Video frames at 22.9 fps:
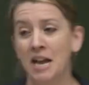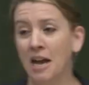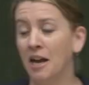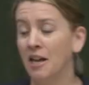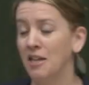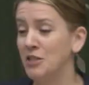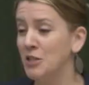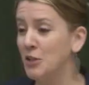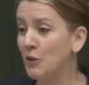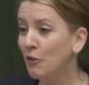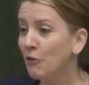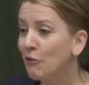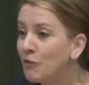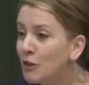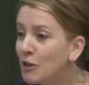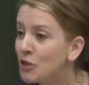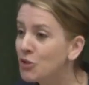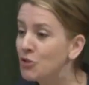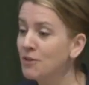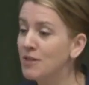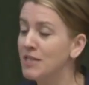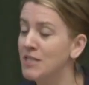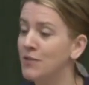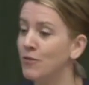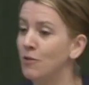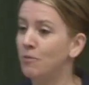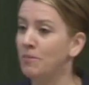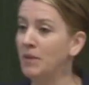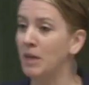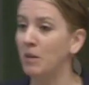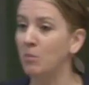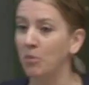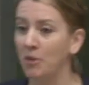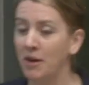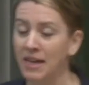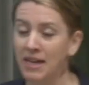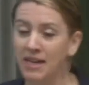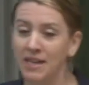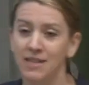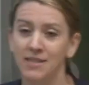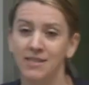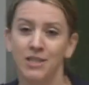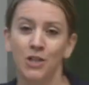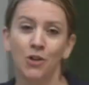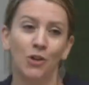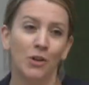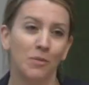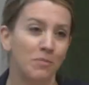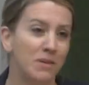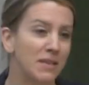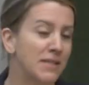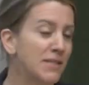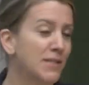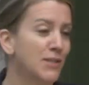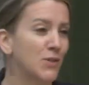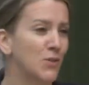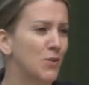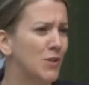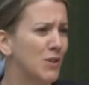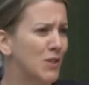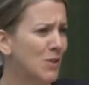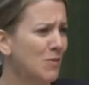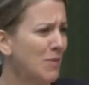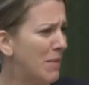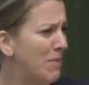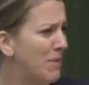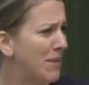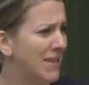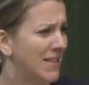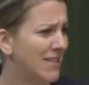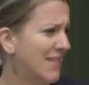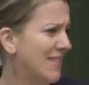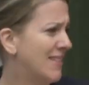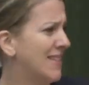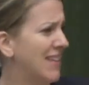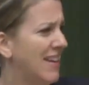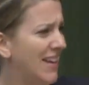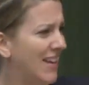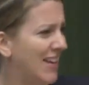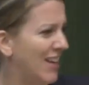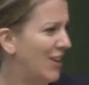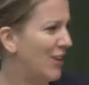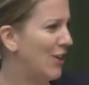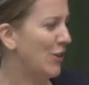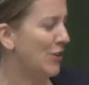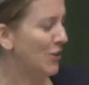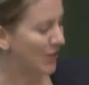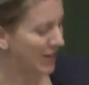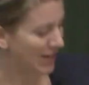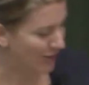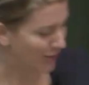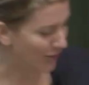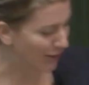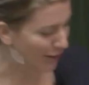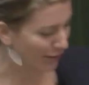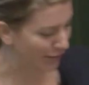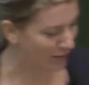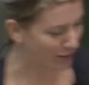Uh, so they are futurists for big brands. You're in business school, so maybe this is like, you know, you guys are all